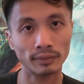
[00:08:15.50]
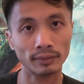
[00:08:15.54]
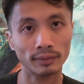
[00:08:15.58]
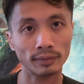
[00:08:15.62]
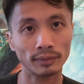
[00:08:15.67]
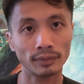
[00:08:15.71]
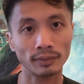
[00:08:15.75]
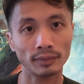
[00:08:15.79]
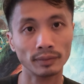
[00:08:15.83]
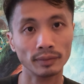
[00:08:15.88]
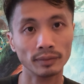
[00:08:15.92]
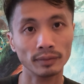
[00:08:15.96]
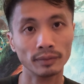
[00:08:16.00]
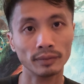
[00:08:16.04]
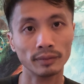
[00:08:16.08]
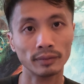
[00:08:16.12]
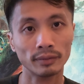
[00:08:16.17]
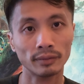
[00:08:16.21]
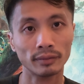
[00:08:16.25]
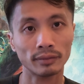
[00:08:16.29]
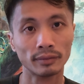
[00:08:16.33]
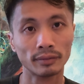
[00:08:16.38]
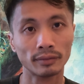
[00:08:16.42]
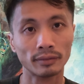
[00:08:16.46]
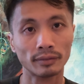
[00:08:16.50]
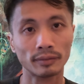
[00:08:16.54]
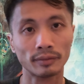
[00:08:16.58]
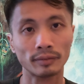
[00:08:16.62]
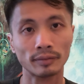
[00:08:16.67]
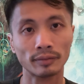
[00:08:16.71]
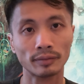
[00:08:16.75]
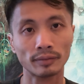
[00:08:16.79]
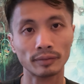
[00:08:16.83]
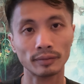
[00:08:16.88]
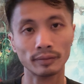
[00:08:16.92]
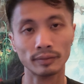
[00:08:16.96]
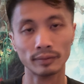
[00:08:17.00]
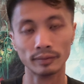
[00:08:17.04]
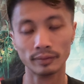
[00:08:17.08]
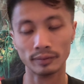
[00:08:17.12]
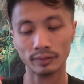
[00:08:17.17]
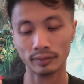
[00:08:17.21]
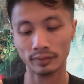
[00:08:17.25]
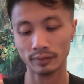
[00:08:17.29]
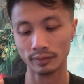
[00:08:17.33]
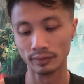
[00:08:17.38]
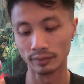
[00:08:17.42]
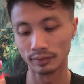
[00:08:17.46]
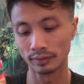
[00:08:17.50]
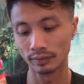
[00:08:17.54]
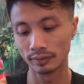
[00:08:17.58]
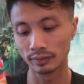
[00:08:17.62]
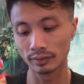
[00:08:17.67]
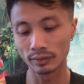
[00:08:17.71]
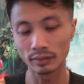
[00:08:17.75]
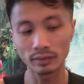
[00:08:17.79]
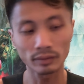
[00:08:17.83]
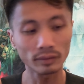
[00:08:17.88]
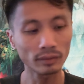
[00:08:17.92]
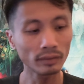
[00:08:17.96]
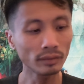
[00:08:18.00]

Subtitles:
Nothing is said.